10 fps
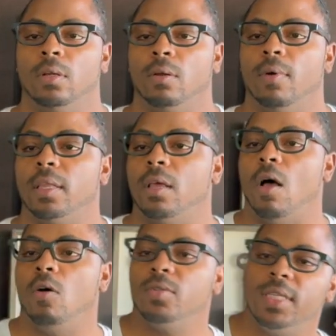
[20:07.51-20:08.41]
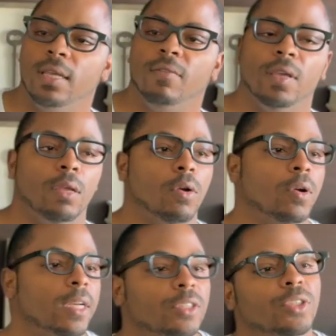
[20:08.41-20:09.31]
whether on TV or
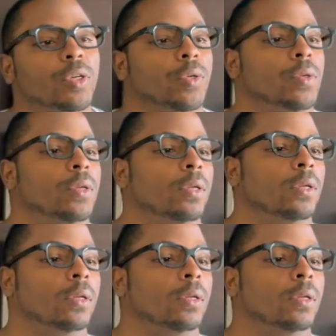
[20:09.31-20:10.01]
in school,